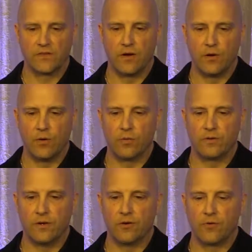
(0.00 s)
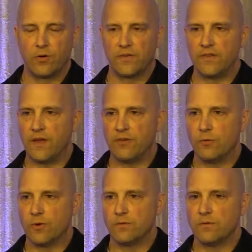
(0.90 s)
So, of course,
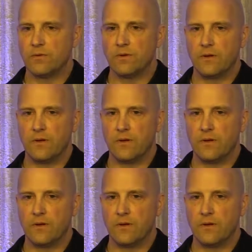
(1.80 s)
everyone,